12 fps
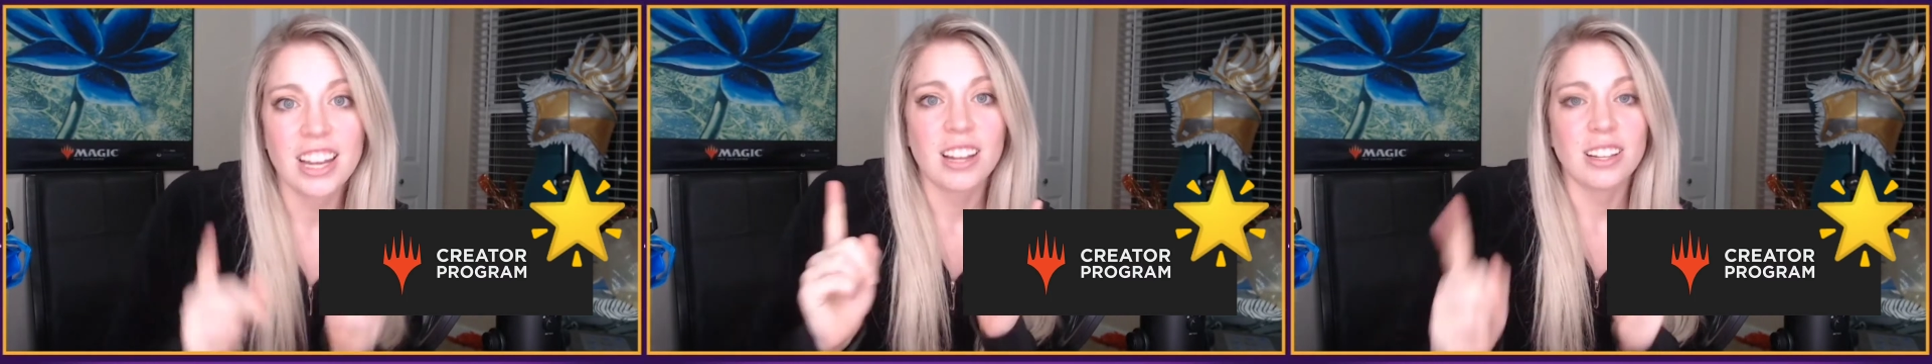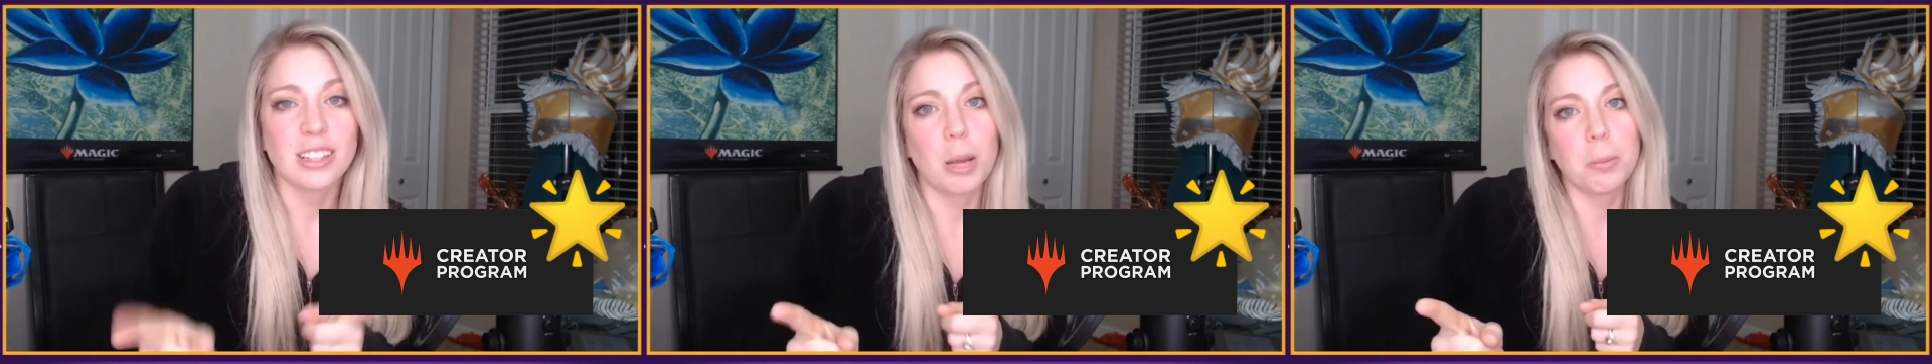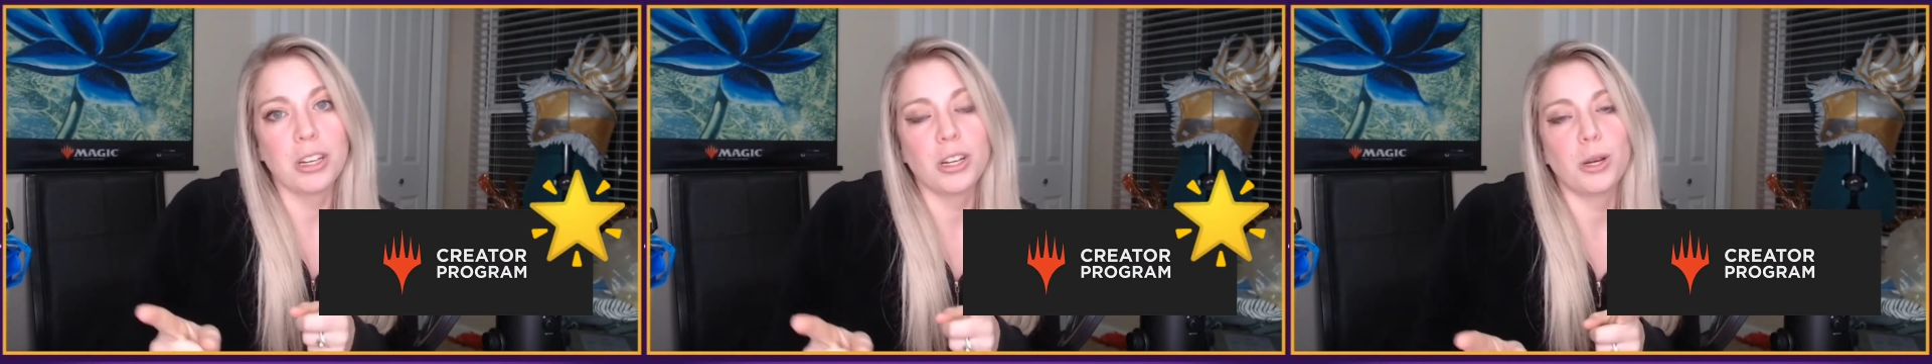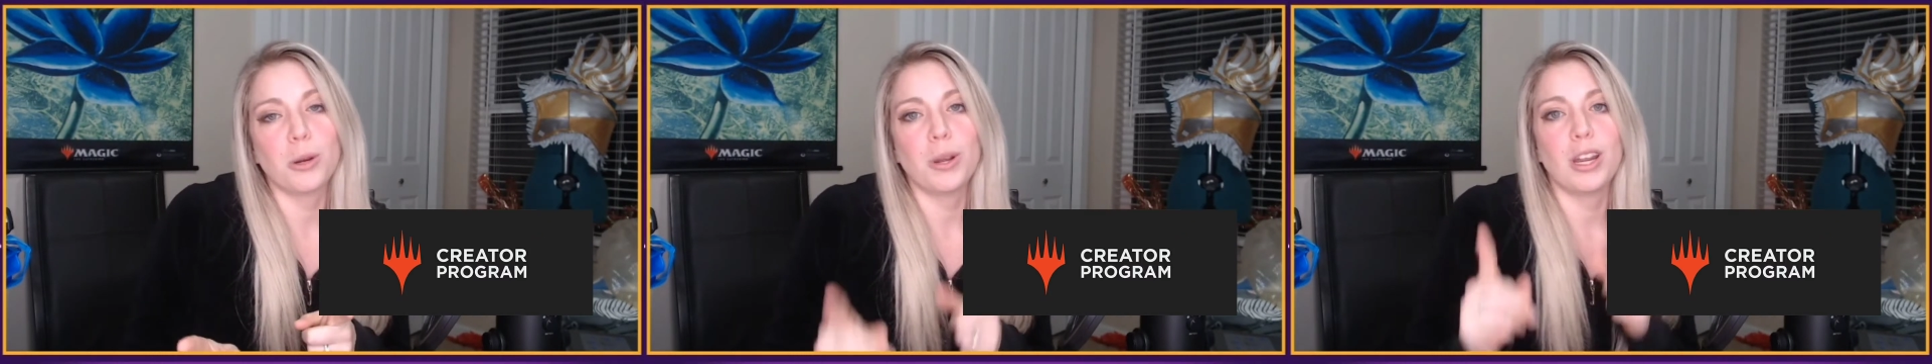let me
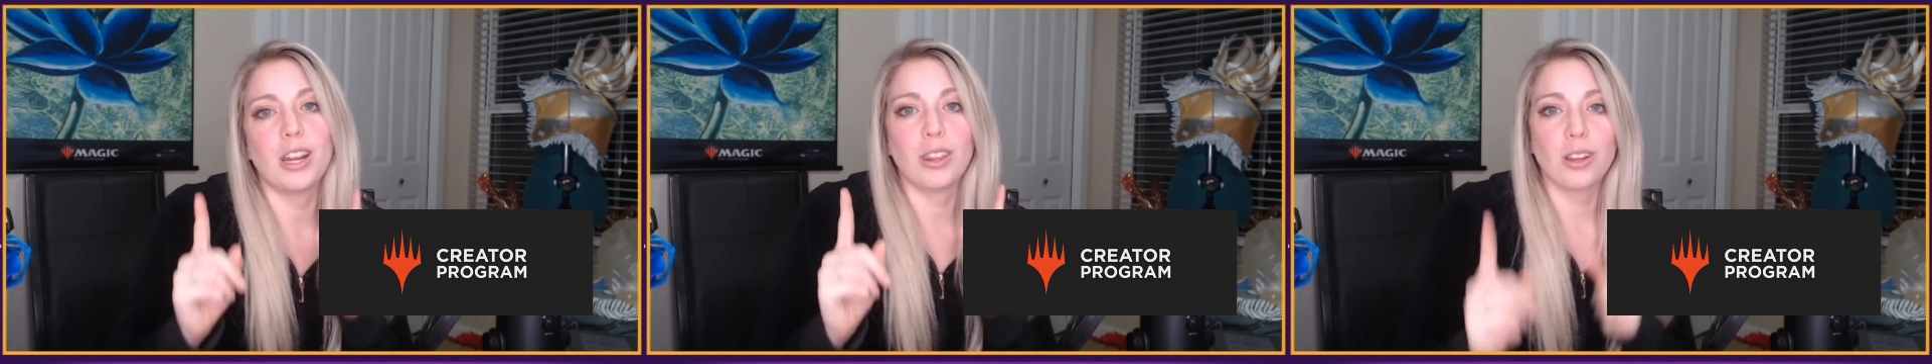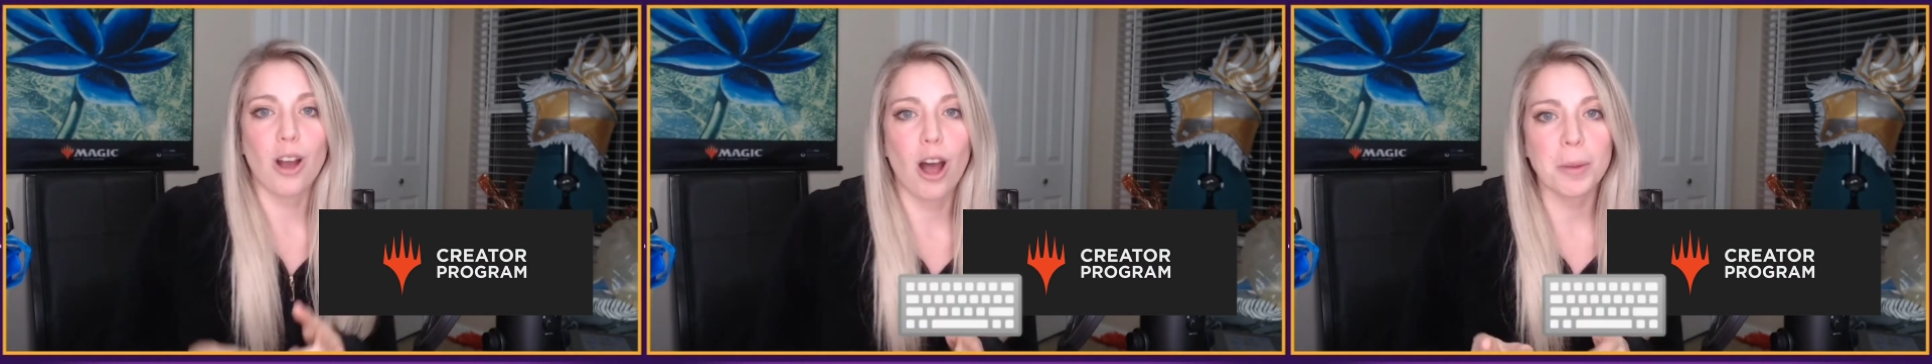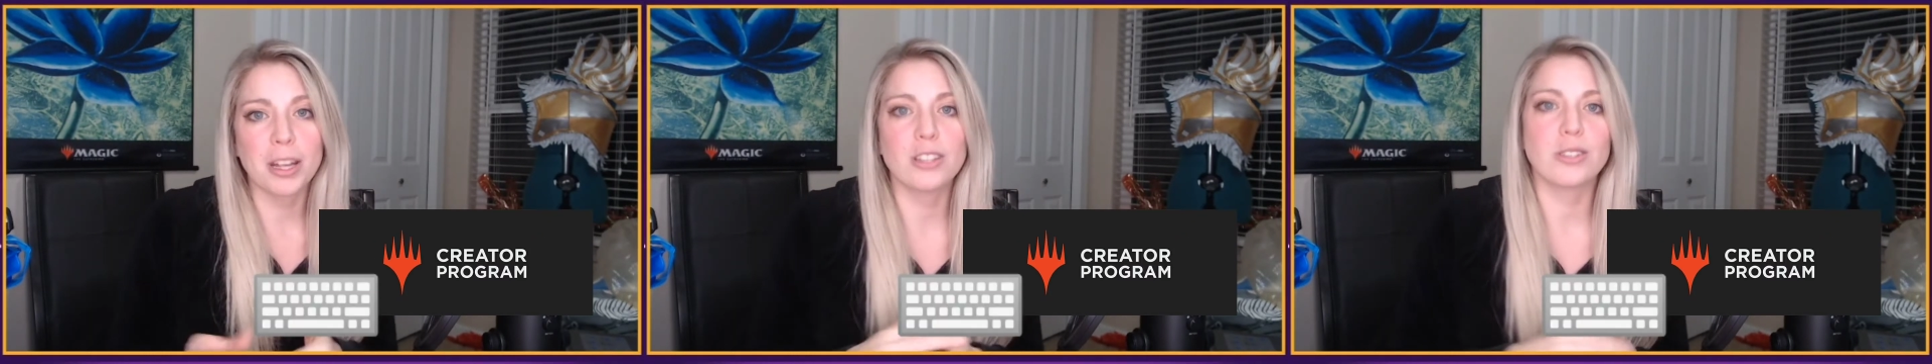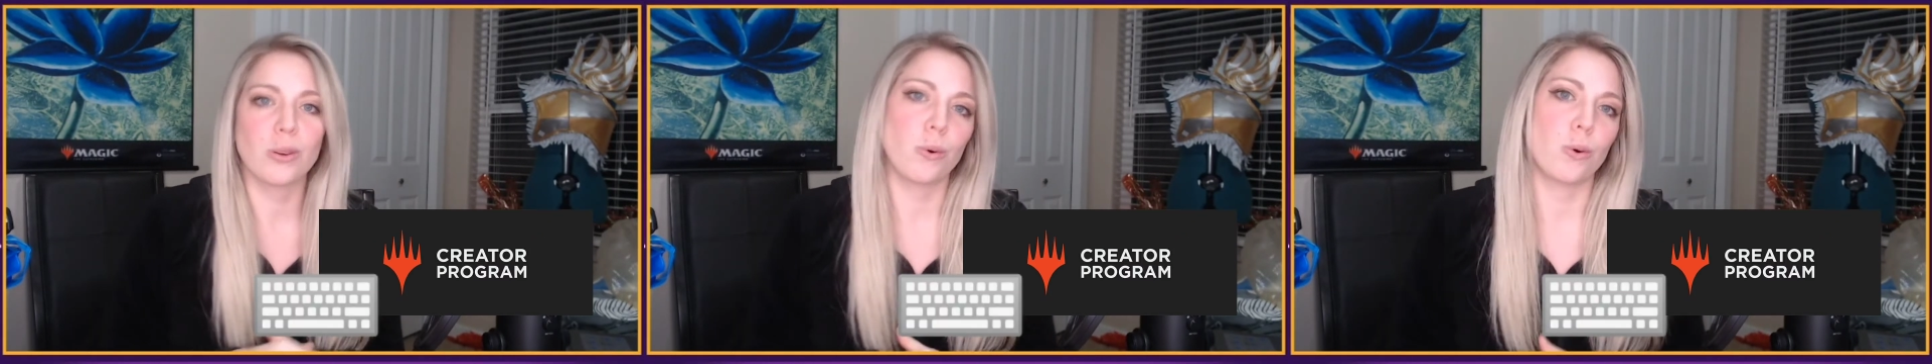know in the comments
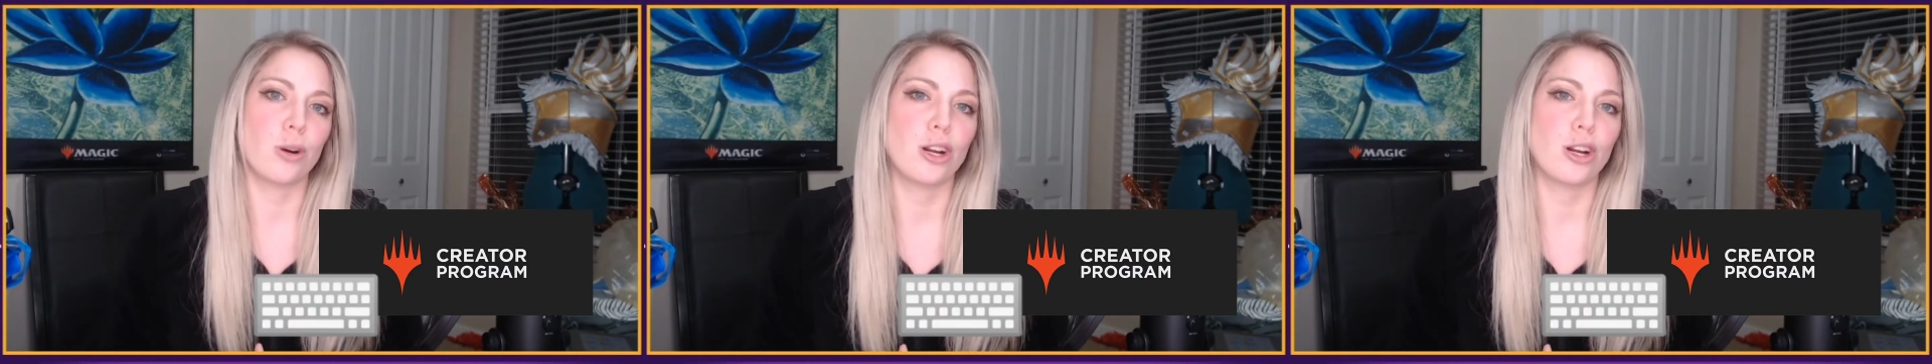or